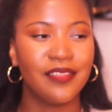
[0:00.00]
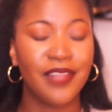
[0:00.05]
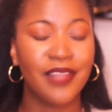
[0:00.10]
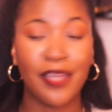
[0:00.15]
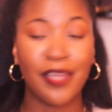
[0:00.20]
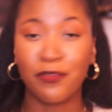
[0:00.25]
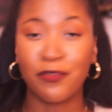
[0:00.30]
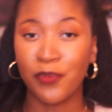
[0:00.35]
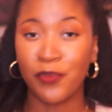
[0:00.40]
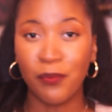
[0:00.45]

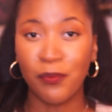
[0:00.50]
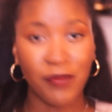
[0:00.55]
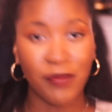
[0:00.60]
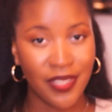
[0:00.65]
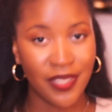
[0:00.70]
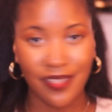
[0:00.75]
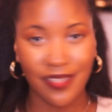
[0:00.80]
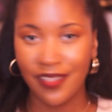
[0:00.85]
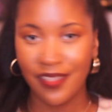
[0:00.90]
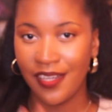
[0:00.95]
like for
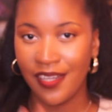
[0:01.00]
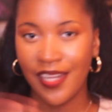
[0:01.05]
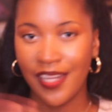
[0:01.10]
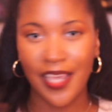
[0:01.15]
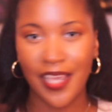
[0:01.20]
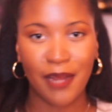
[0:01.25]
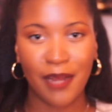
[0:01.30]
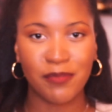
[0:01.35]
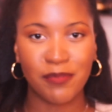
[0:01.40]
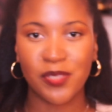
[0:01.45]
me, and
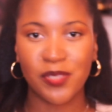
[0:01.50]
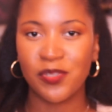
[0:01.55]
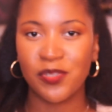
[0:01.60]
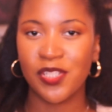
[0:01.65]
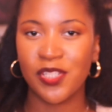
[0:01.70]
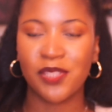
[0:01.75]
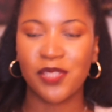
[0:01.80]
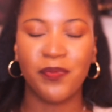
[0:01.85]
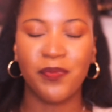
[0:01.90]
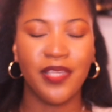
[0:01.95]
again, I'm
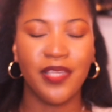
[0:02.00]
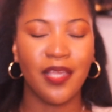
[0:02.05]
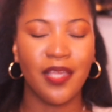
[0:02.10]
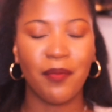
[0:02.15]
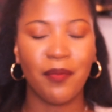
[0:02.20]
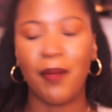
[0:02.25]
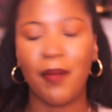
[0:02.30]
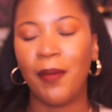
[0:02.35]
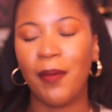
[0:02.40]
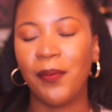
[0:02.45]
just speaking
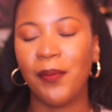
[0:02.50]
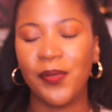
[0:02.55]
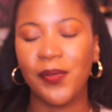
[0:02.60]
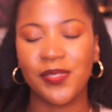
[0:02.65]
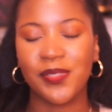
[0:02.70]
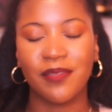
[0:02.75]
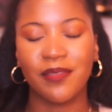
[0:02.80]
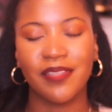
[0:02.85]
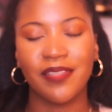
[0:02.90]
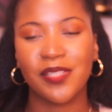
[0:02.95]
about my
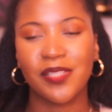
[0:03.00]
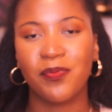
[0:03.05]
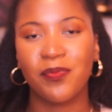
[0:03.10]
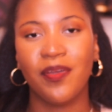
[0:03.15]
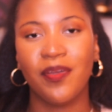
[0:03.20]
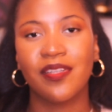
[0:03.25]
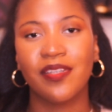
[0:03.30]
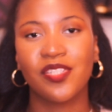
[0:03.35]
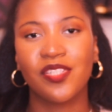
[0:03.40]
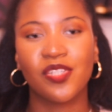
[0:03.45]
personal
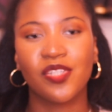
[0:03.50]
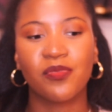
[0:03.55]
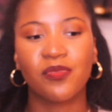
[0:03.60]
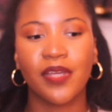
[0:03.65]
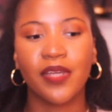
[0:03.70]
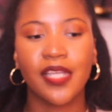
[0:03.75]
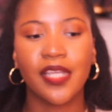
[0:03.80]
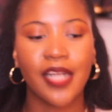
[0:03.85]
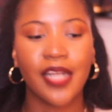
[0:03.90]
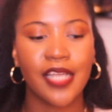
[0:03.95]
experience, just
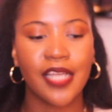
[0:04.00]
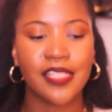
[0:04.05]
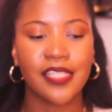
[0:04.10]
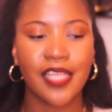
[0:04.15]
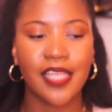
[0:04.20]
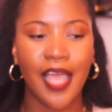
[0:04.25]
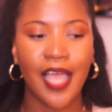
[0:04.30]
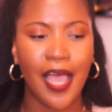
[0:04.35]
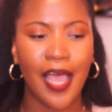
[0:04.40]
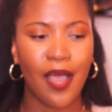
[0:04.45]

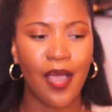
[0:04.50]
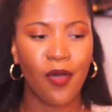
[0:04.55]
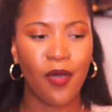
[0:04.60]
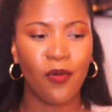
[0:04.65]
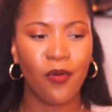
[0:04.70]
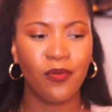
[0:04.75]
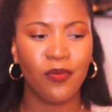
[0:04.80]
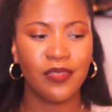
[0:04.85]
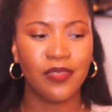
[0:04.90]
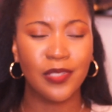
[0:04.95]
recognizing
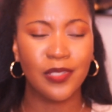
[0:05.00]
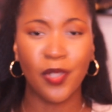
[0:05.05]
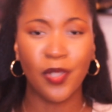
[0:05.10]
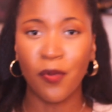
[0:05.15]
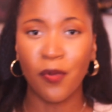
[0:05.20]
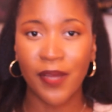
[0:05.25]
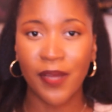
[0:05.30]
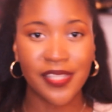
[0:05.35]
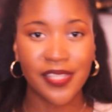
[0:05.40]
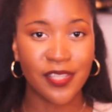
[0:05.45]
how
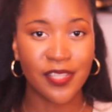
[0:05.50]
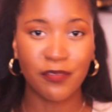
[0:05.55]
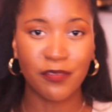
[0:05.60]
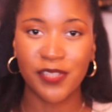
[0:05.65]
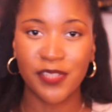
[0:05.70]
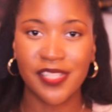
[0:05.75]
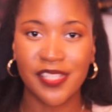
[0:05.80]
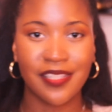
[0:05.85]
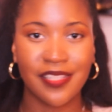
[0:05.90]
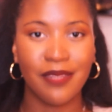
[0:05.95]
low my
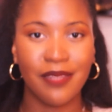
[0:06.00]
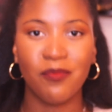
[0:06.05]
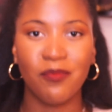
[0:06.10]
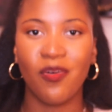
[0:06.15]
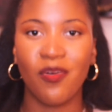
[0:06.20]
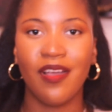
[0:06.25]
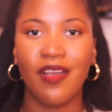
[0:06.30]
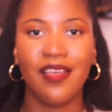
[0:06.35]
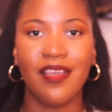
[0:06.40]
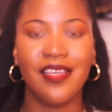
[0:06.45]
self-esteem
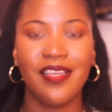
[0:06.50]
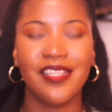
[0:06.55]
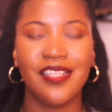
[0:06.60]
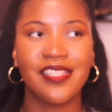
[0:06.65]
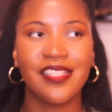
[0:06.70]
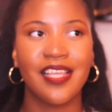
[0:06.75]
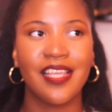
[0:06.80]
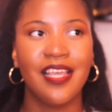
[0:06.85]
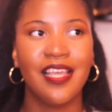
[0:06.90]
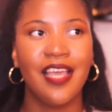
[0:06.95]
was,
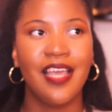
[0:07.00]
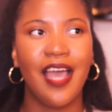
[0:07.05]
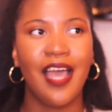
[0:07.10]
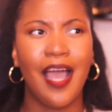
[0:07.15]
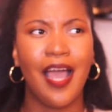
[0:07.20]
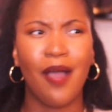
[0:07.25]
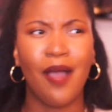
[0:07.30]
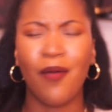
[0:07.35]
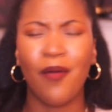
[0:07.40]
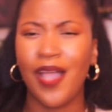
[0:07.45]

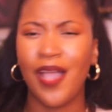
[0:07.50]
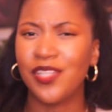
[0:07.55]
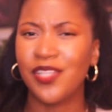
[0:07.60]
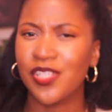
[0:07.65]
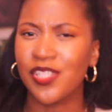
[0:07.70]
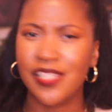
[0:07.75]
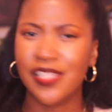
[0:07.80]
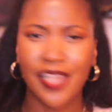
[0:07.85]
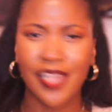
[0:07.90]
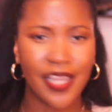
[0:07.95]
how I
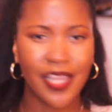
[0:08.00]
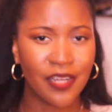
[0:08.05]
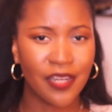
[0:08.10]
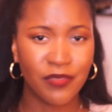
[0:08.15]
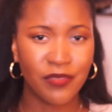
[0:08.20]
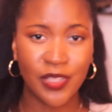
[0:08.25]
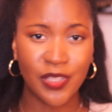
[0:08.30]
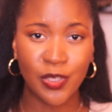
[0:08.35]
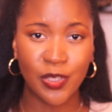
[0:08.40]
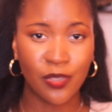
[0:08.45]
just
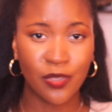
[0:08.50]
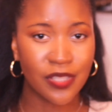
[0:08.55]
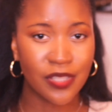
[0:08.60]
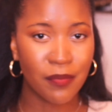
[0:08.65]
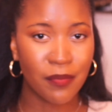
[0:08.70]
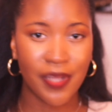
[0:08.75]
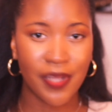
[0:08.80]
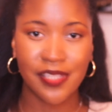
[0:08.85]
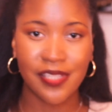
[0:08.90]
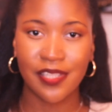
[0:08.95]
negatively looked
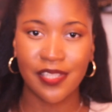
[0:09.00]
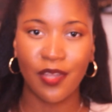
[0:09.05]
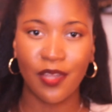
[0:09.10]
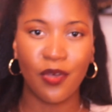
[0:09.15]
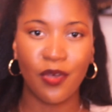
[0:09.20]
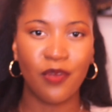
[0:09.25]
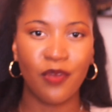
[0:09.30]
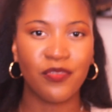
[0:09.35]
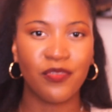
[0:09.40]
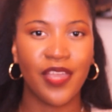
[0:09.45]
at
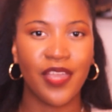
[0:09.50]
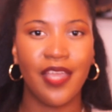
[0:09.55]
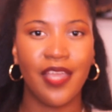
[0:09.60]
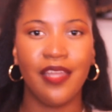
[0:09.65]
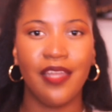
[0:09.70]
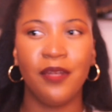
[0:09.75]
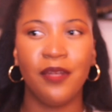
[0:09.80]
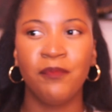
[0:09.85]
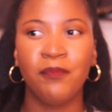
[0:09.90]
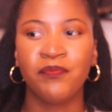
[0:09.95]
myself,
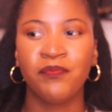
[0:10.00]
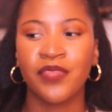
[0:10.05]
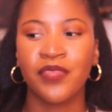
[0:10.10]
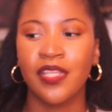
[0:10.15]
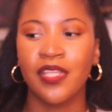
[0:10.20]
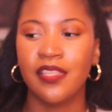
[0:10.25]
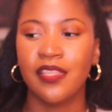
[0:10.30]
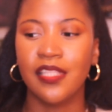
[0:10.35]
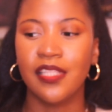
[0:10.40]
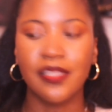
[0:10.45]
and
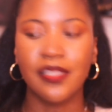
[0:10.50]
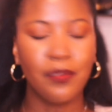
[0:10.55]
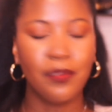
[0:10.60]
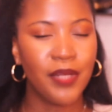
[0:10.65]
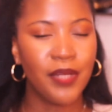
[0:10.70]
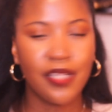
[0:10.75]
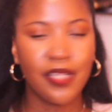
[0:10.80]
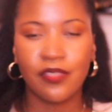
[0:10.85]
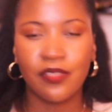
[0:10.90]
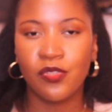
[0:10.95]
the
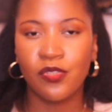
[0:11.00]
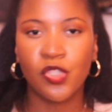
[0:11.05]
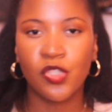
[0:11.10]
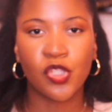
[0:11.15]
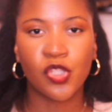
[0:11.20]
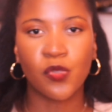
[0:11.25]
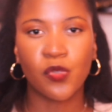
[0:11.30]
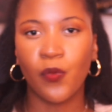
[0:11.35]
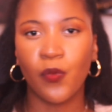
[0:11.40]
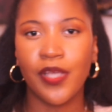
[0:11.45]
limited
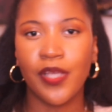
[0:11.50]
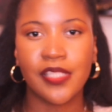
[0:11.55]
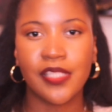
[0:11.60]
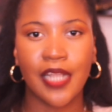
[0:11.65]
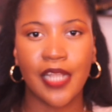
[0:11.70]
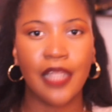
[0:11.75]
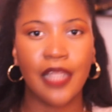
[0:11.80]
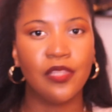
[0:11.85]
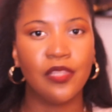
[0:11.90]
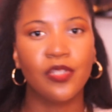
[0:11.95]
just ways
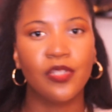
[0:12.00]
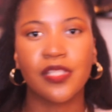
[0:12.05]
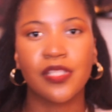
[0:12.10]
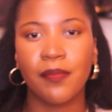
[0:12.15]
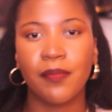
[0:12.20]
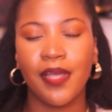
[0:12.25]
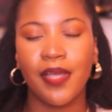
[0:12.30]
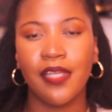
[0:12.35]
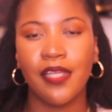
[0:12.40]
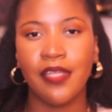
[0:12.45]
that I looked at